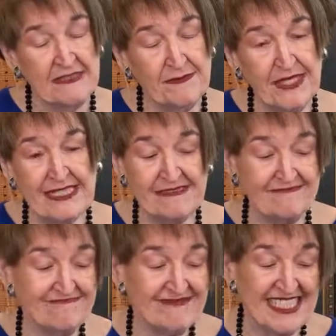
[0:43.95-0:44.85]
But
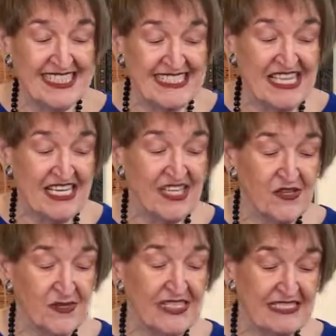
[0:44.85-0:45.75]
it's not
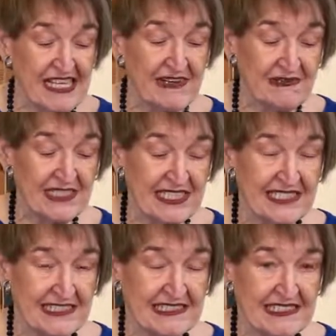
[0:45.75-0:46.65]
always that way.